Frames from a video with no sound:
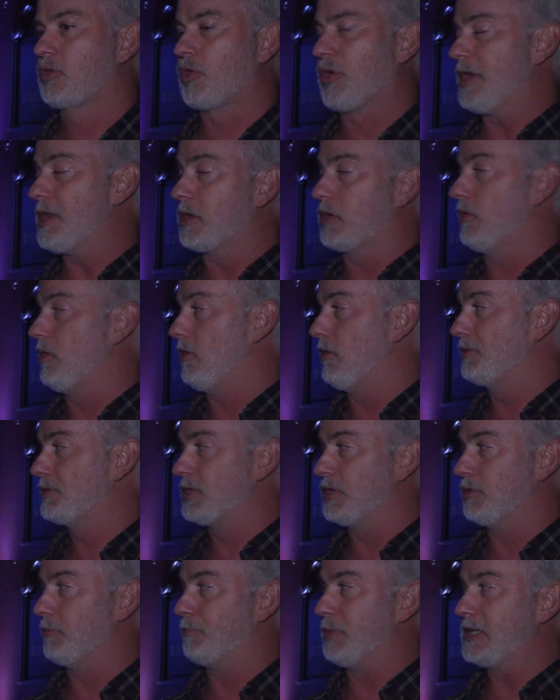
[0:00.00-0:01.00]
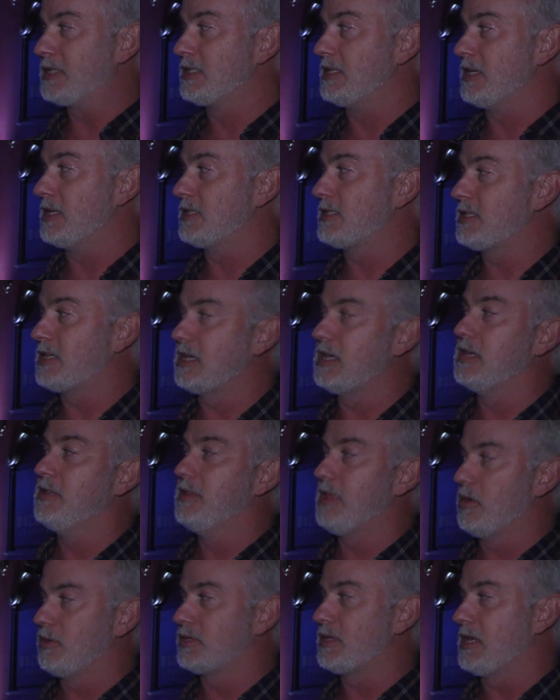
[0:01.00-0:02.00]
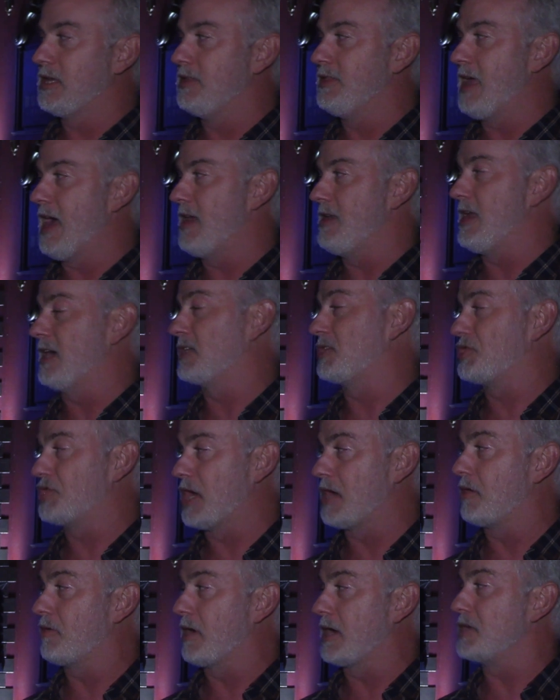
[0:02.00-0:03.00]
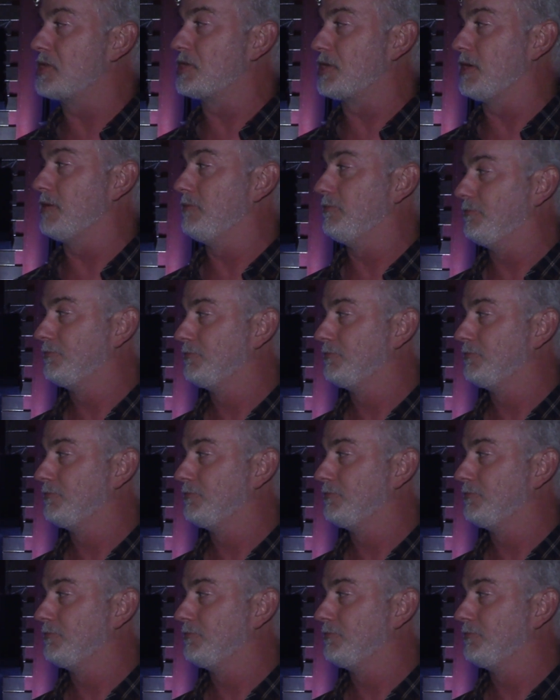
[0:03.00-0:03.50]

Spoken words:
critical to business in that next generation.